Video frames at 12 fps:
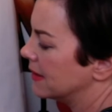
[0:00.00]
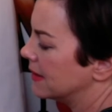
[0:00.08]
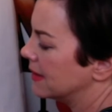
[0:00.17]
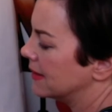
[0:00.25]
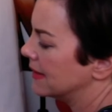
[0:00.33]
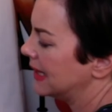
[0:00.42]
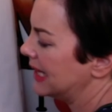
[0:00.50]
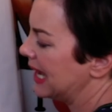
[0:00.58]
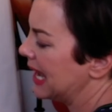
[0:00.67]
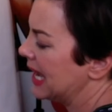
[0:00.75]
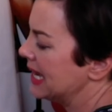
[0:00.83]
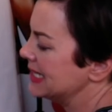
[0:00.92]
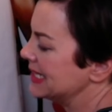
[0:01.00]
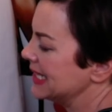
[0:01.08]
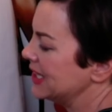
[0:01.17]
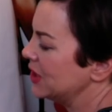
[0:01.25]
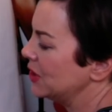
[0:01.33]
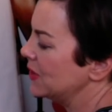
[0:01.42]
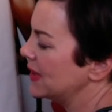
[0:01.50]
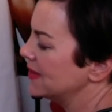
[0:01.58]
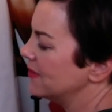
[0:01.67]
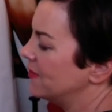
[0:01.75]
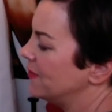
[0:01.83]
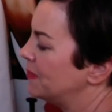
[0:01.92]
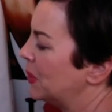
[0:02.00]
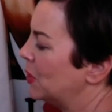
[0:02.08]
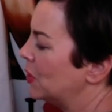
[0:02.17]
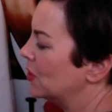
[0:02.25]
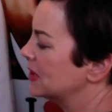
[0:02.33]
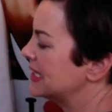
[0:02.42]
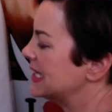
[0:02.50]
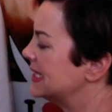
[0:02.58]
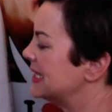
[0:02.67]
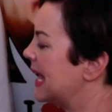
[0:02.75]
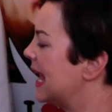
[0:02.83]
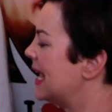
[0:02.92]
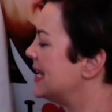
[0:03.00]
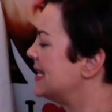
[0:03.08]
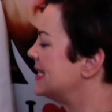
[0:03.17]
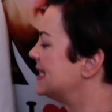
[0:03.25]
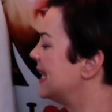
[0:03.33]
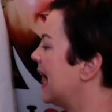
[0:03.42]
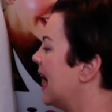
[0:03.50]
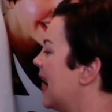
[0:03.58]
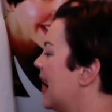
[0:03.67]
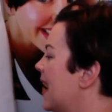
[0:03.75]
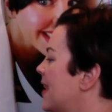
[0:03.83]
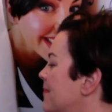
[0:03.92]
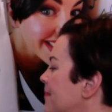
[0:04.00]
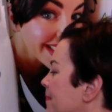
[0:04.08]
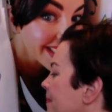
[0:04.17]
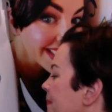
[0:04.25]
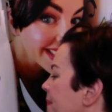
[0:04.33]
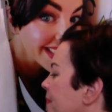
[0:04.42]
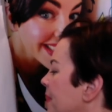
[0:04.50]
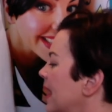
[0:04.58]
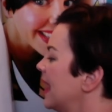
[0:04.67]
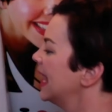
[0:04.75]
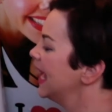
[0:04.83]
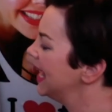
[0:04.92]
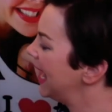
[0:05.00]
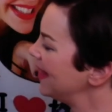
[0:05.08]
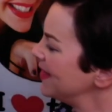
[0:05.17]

Okay, so you can pause this at any time. And